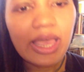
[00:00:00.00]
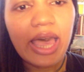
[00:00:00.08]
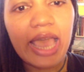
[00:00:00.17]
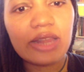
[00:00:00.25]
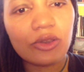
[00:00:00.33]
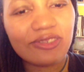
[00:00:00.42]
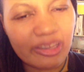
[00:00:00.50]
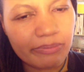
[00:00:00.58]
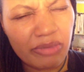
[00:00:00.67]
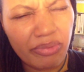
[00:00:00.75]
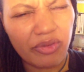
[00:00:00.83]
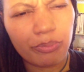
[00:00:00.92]
I know some
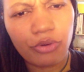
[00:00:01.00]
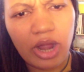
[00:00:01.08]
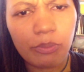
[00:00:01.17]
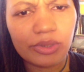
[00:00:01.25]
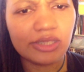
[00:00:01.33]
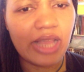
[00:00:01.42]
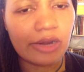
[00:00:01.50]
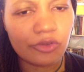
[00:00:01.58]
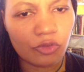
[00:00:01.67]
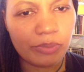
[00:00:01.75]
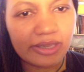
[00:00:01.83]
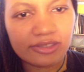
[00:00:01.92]
people have a problem with the
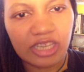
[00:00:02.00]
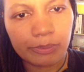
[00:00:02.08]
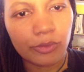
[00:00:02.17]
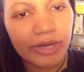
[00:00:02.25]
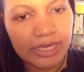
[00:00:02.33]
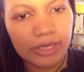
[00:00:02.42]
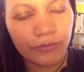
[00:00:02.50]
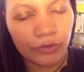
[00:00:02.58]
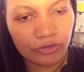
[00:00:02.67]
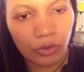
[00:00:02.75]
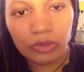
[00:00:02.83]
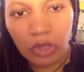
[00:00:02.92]
doctors being separated for
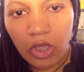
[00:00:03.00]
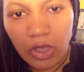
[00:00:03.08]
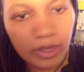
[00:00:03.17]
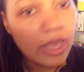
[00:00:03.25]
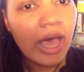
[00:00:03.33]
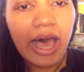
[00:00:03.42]
so long.